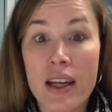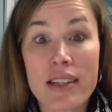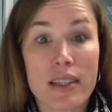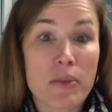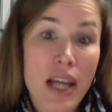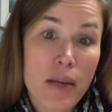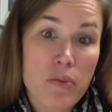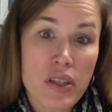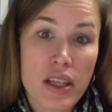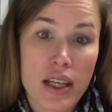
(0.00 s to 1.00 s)

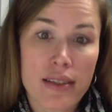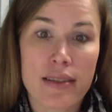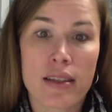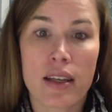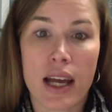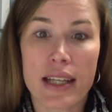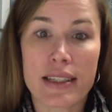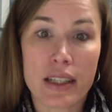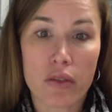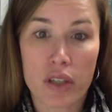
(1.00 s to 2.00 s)
Sometimes this
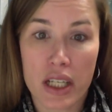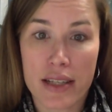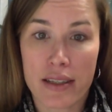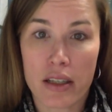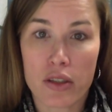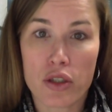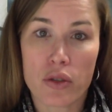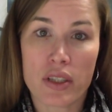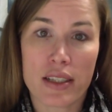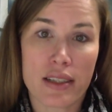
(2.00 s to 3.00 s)
idea of organizing
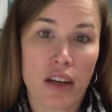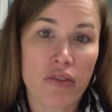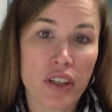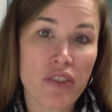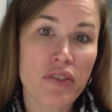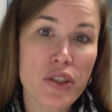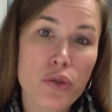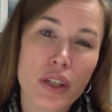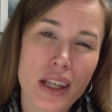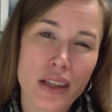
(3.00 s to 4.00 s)
shows itself very
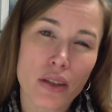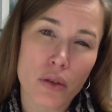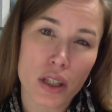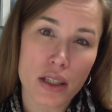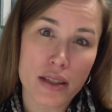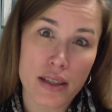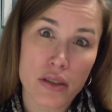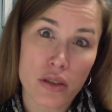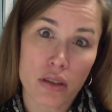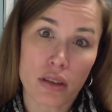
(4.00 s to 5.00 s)
visually in an
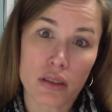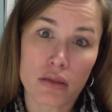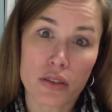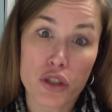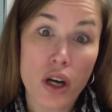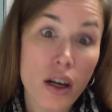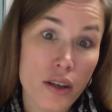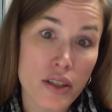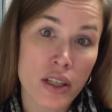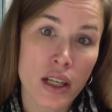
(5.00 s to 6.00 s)
organizational
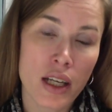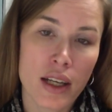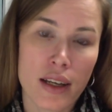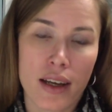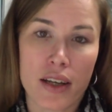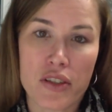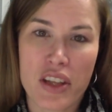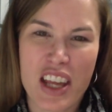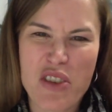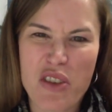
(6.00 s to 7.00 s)
chart, so
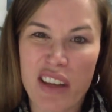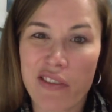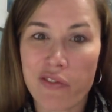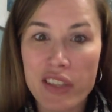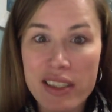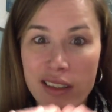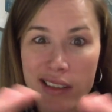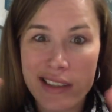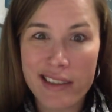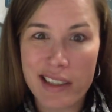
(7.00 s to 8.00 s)
that you can physically
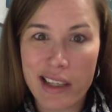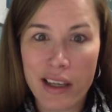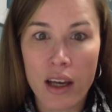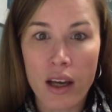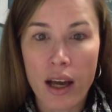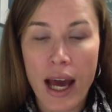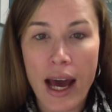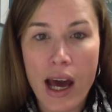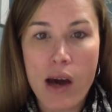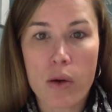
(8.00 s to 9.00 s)
see
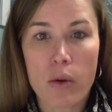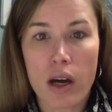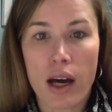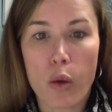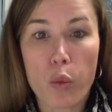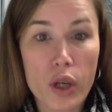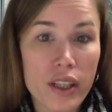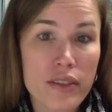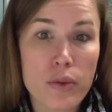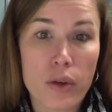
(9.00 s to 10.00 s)
how work
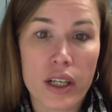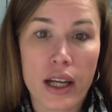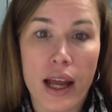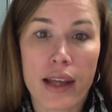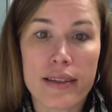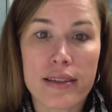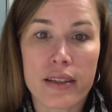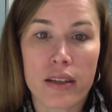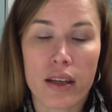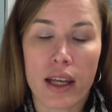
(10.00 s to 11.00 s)
is organized
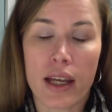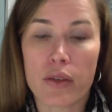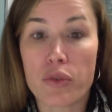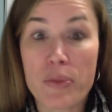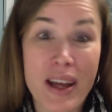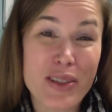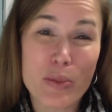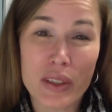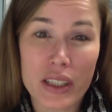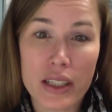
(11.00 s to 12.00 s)
and
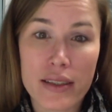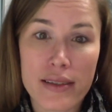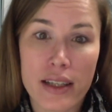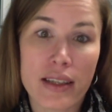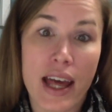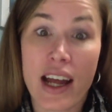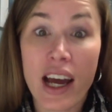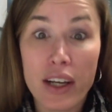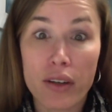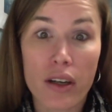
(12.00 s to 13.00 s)
responsibilities and that
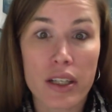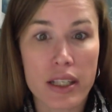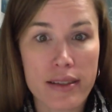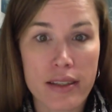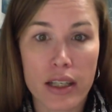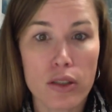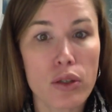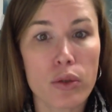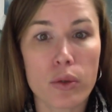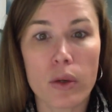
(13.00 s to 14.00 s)
hierarchy, seeing
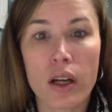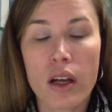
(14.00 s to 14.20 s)
who